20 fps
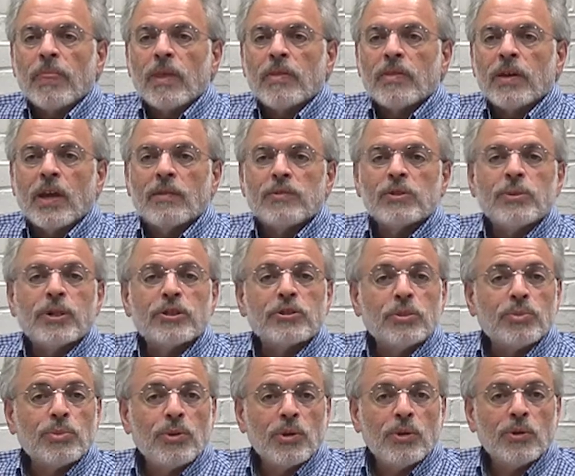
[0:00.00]
they have
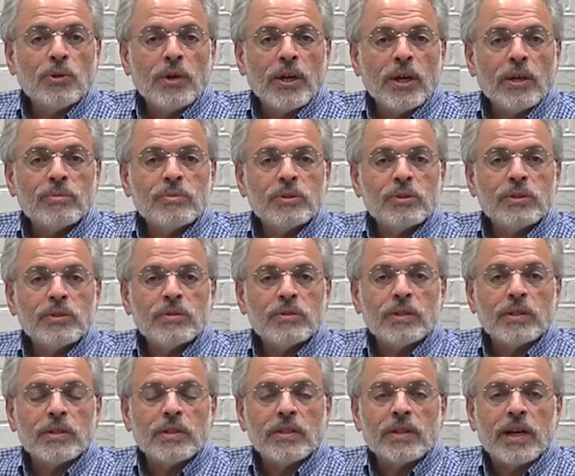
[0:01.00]
special programs
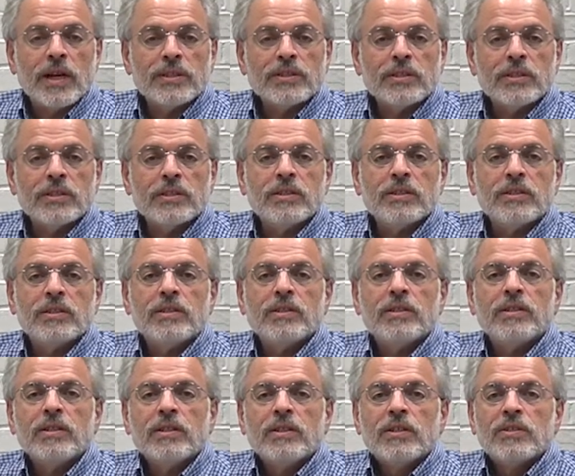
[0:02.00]
in
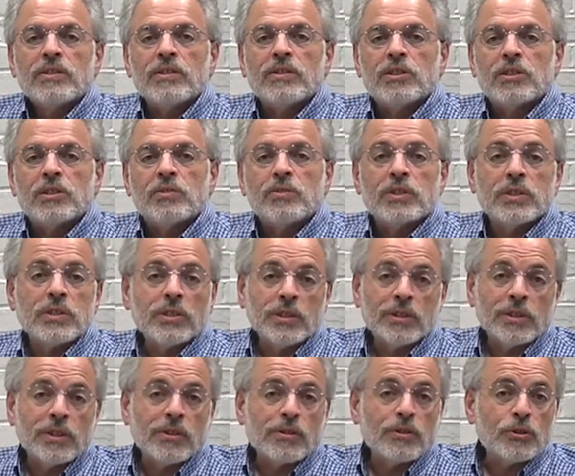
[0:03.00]
ICD, such as
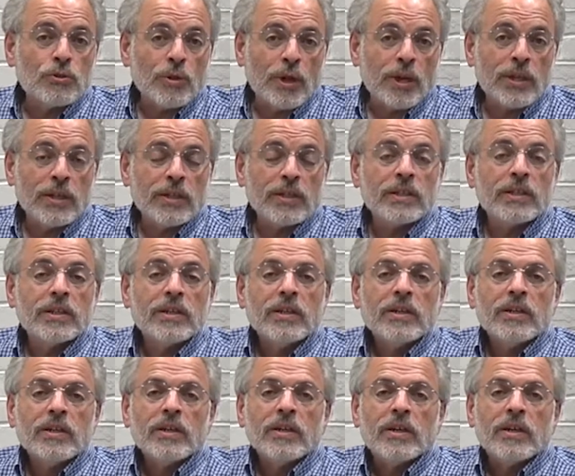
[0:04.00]
facilitator training,
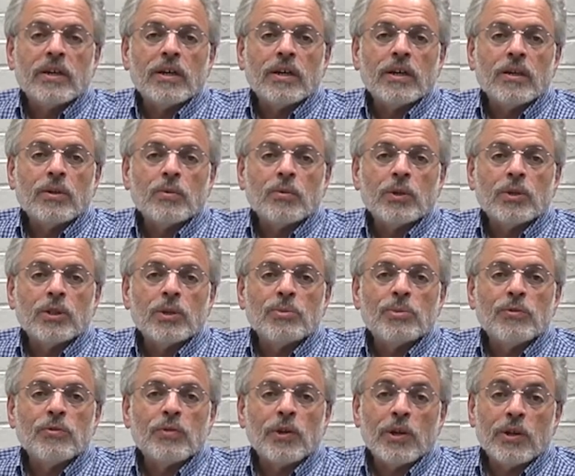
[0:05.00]
which have
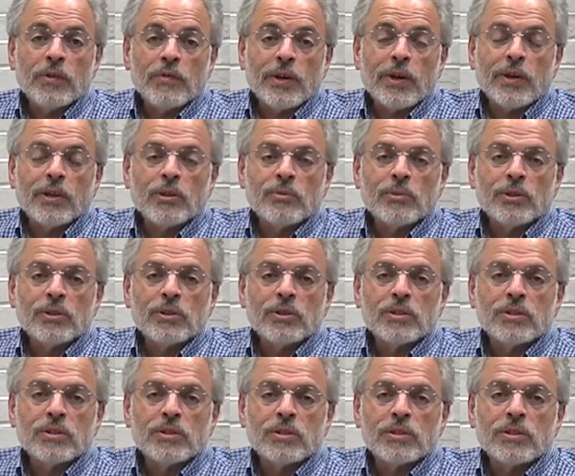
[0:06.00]
been very valuable
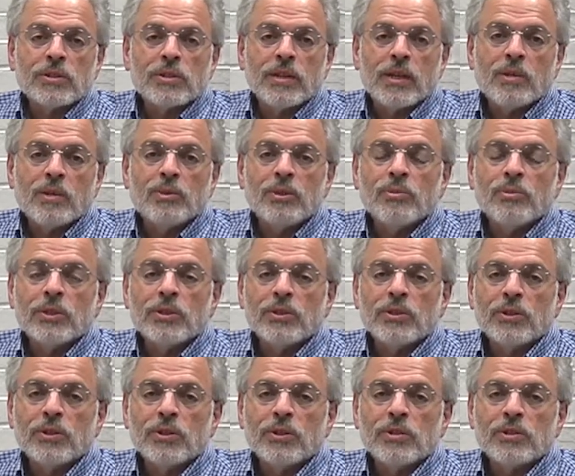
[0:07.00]
because it's enabled me to
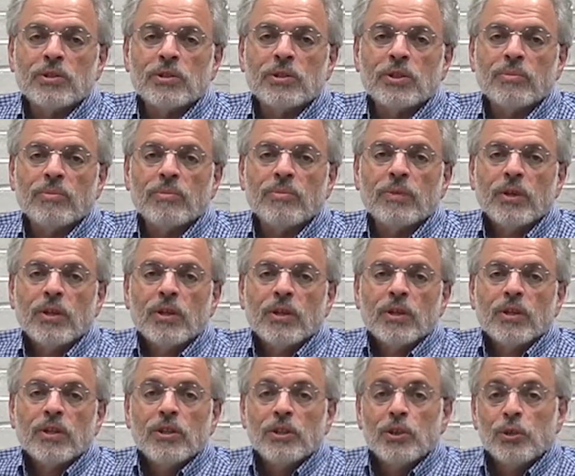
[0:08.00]
learn some
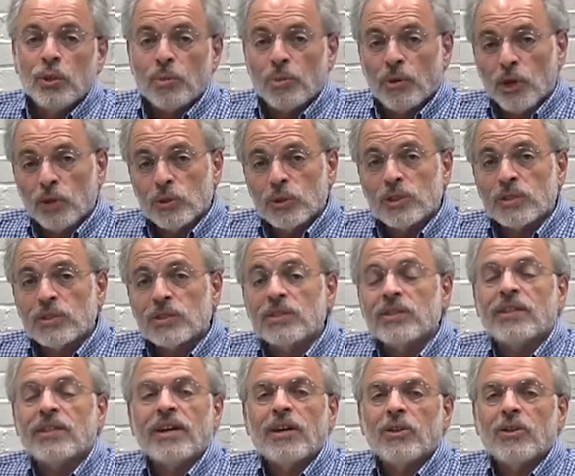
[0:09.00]
new approaches to
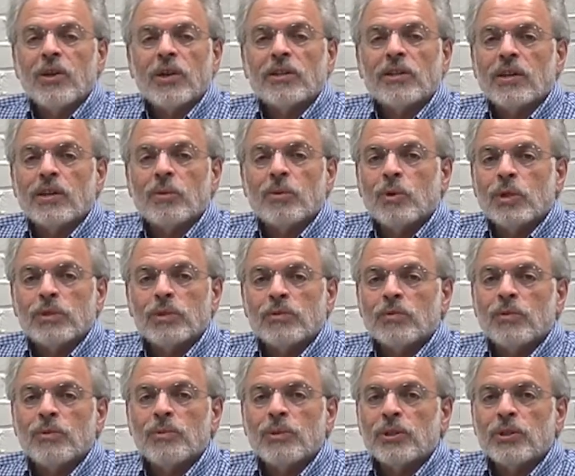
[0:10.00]
dialogue that I wasn't
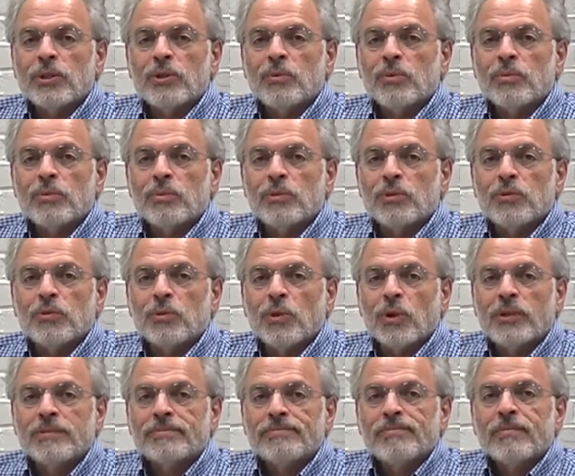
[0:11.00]
familiar before.